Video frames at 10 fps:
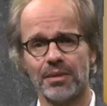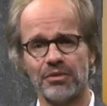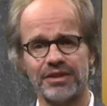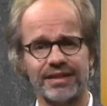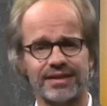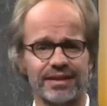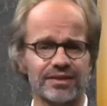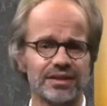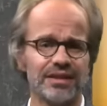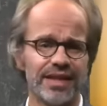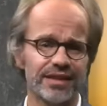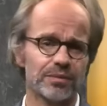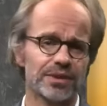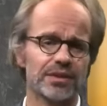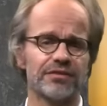but that there is a
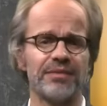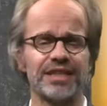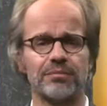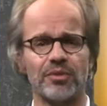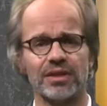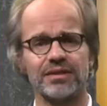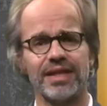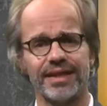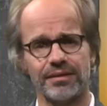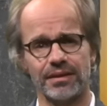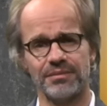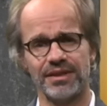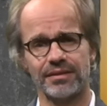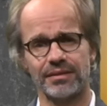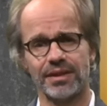network of metropolitan
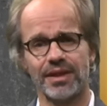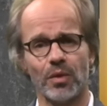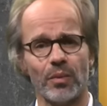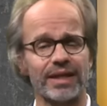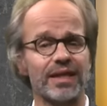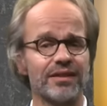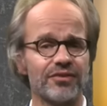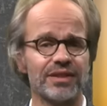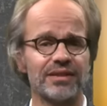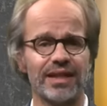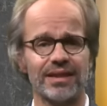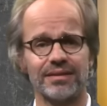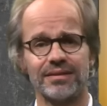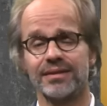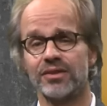economies where countries' talent,